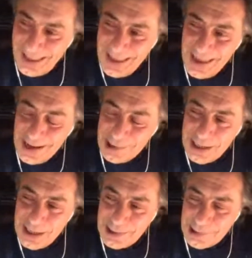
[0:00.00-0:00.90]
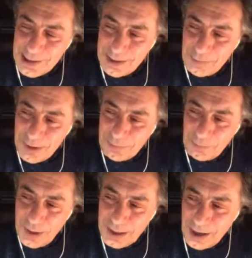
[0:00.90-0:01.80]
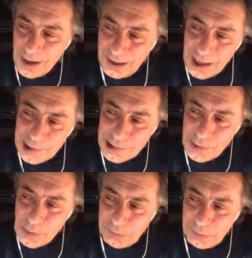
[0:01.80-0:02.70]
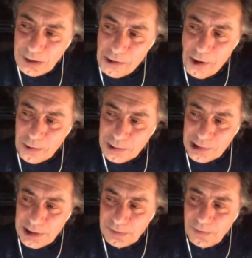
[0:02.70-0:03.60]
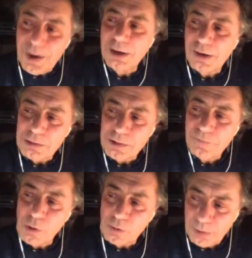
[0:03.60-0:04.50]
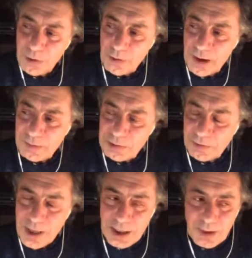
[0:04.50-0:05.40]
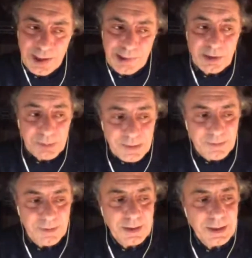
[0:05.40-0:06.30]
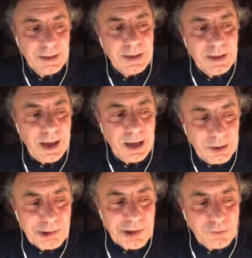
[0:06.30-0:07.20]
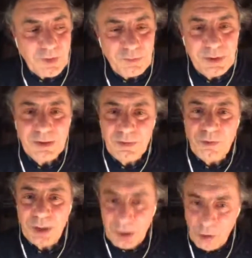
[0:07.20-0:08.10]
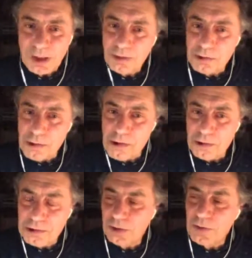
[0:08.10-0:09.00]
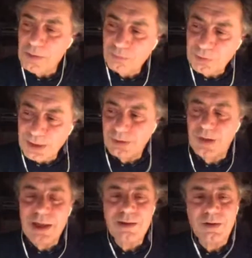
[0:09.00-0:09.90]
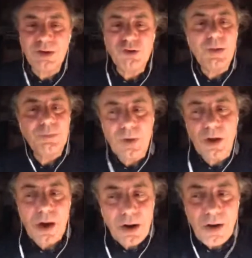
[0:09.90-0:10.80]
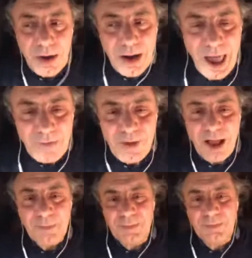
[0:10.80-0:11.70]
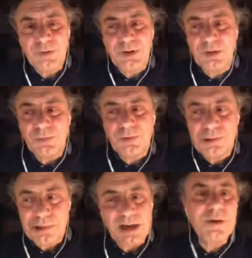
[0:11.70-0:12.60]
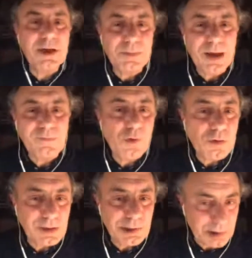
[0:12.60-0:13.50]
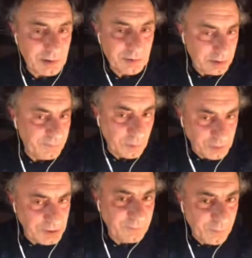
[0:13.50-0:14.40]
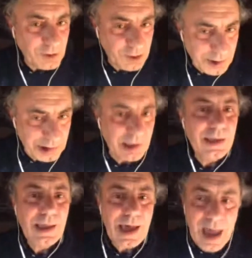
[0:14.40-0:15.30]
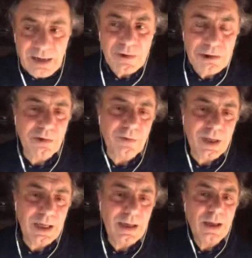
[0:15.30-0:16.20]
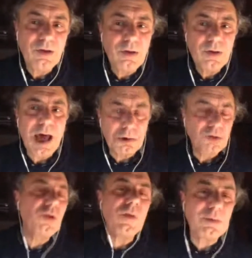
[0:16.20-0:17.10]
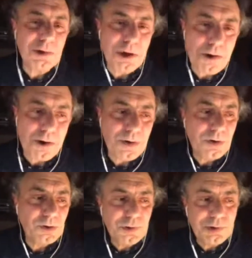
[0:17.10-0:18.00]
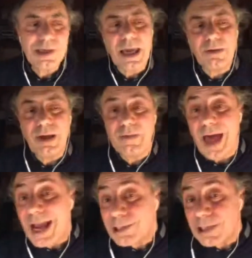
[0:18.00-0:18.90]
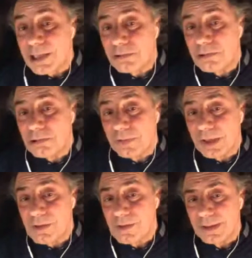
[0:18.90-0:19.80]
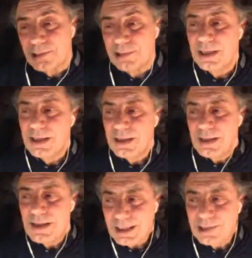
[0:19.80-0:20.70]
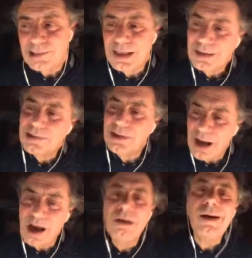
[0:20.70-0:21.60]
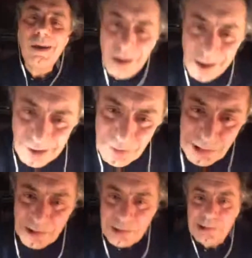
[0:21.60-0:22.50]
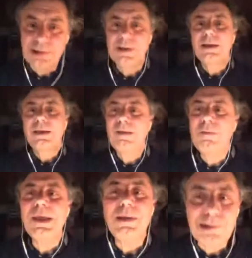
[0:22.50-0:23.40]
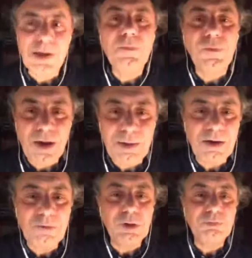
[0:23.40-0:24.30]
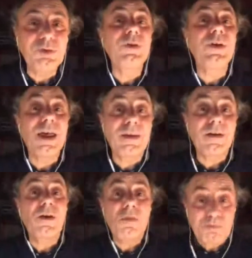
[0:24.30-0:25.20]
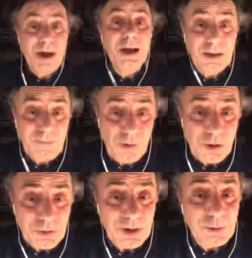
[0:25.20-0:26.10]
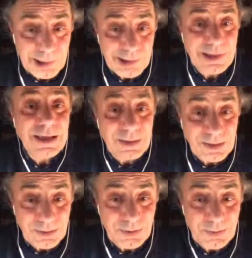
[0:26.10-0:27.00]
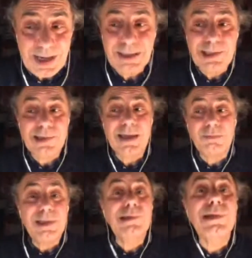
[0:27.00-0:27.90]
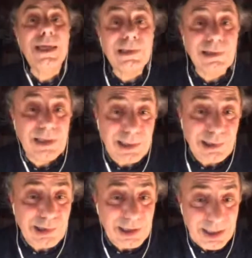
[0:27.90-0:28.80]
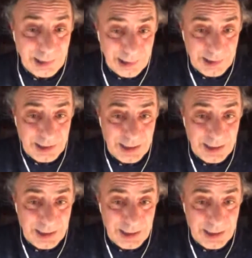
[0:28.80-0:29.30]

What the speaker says: when I saw Peter Jones, the director of the folk program of the radio, I said, Peter, I know that we have been recording all those shows. You know, I'm putting together a live album to celebrate my 40th anniversary as a touring musician. Do you think I could have access to those recordings? And he said, oh, there are a lot of those. Give me some time and I will put together a packet for you and I will send it to you. And he sent me 16 CDs.